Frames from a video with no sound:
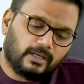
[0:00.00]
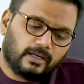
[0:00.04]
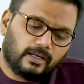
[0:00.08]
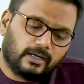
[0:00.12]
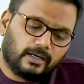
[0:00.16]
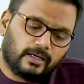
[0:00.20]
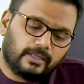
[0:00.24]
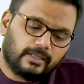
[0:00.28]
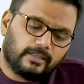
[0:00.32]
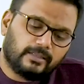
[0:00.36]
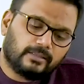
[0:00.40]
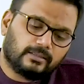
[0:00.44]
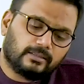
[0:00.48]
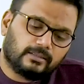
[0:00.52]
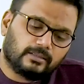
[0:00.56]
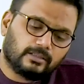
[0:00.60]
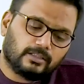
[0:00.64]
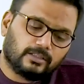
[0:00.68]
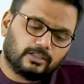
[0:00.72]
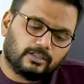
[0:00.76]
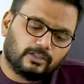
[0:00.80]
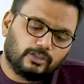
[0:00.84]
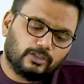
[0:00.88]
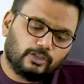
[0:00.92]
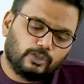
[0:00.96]
and
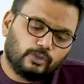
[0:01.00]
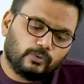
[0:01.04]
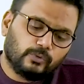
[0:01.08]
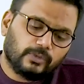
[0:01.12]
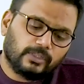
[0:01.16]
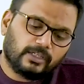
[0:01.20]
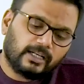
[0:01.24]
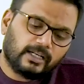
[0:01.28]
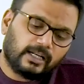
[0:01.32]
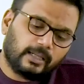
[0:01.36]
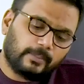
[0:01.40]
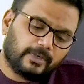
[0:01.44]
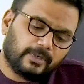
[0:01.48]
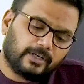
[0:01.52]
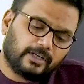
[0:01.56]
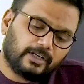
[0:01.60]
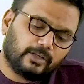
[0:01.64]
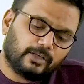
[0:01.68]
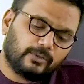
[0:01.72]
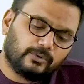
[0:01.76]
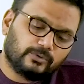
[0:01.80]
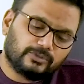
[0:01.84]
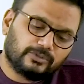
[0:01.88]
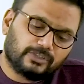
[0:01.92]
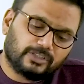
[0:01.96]
UN climate
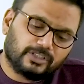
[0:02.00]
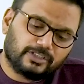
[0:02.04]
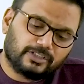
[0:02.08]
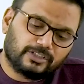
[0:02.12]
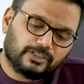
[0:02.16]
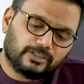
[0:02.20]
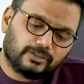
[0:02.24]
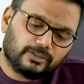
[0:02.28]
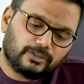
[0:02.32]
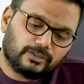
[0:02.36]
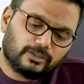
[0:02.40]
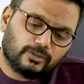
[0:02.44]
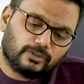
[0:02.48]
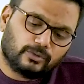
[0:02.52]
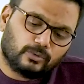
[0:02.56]
negotiation